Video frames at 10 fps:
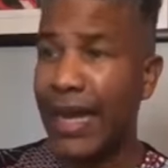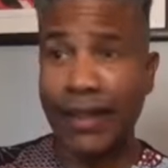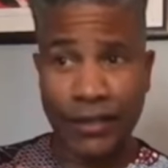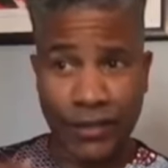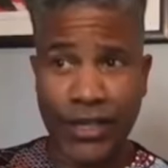
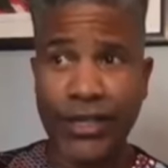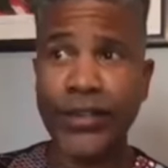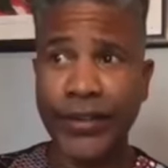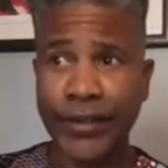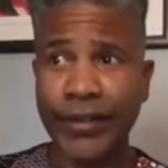the
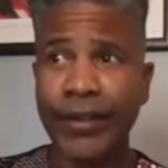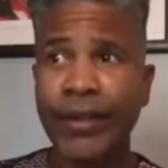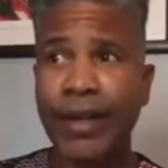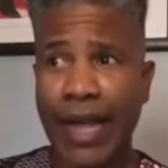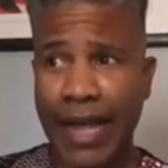senior
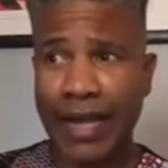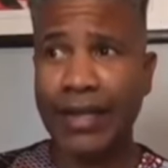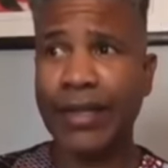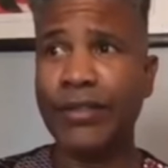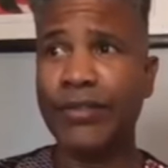
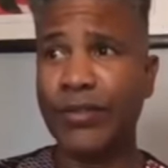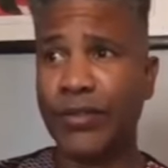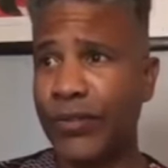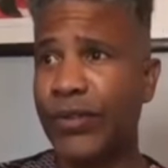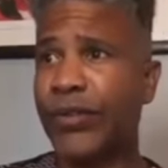and the
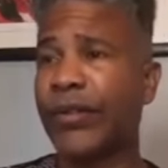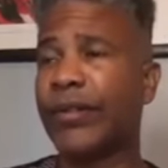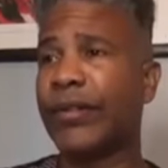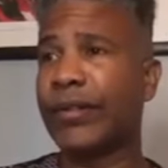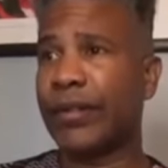
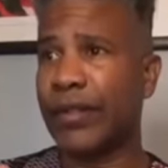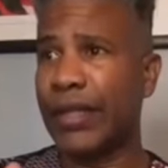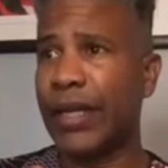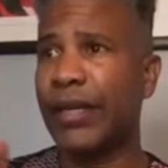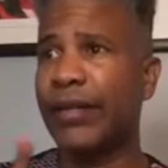junior
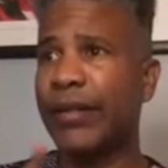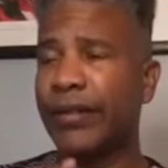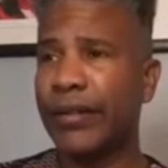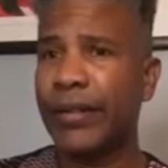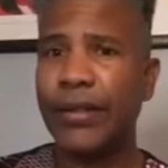
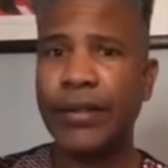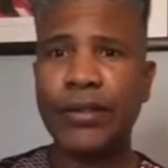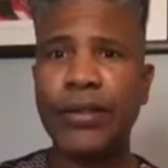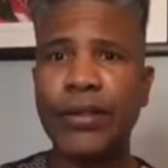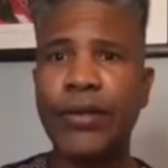year.
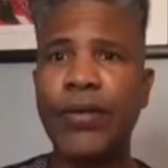So